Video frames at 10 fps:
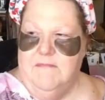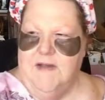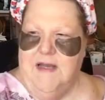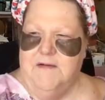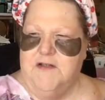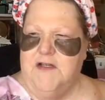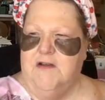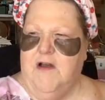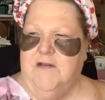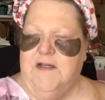how is she
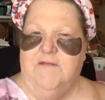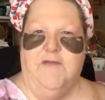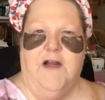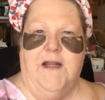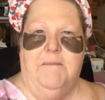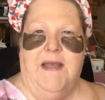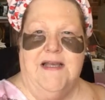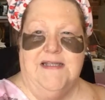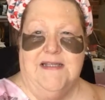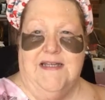calling it? Friday
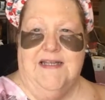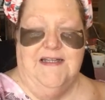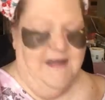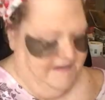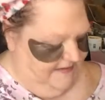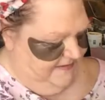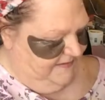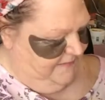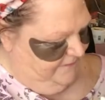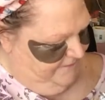Mask Day? I think
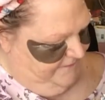so.